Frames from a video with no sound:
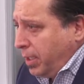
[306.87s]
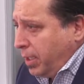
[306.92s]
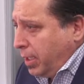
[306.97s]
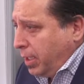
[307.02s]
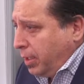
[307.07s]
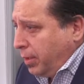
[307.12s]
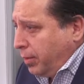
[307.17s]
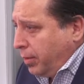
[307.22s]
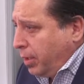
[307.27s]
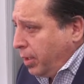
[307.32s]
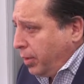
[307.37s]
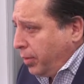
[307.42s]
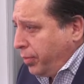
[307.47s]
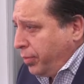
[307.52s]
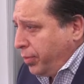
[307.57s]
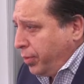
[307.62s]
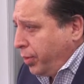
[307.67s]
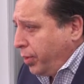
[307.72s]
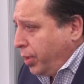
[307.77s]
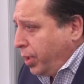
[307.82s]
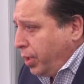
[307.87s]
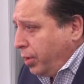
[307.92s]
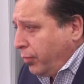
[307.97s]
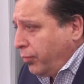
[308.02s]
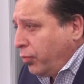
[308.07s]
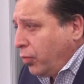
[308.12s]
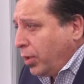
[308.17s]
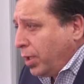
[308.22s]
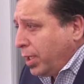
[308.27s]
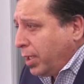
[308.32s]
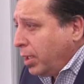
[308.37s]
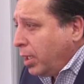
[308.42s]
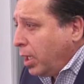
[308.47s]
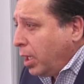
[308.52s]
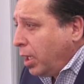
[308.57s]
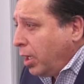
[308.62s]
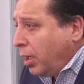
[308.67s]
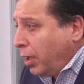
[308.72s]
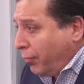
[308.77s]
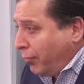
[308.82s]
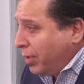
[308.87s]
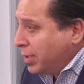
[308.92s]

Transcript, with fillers: the 30 or 40 uh,